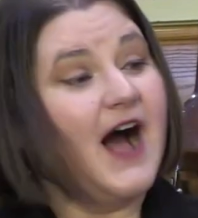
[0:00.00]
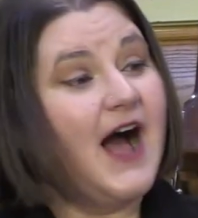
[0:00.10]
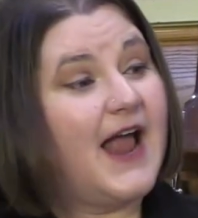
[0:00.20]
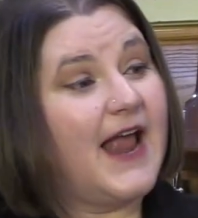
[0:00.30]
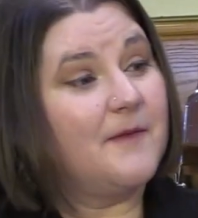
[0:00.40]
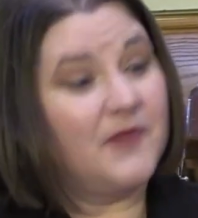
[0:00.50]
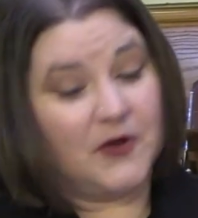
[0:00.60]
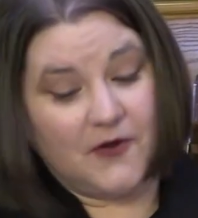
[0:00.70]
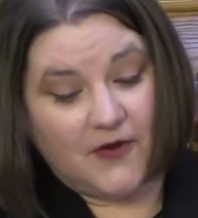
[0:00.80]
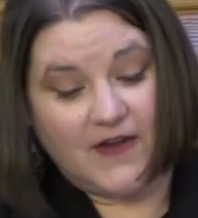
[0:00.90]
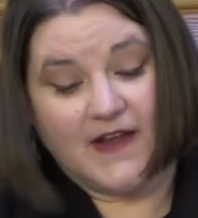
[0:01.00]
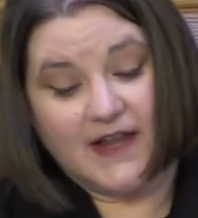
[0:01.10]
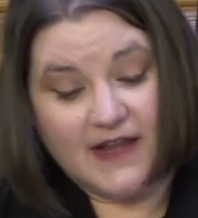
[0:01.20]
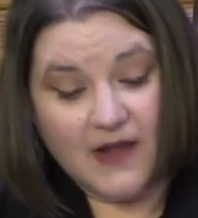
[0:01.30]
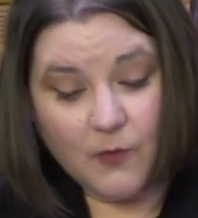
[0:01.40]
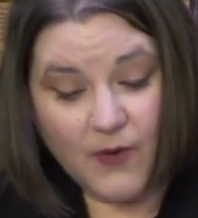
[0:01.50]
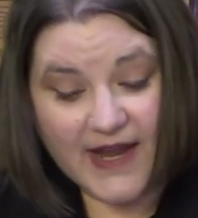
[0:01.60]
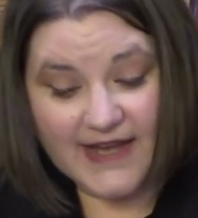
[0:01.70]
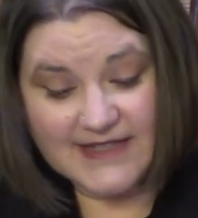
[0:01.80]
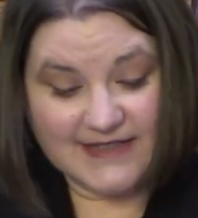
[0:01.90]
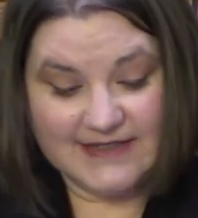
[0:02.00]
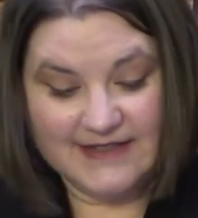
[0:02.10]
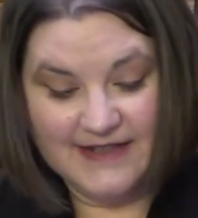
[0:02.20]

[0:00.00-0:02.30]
I am the good wheat,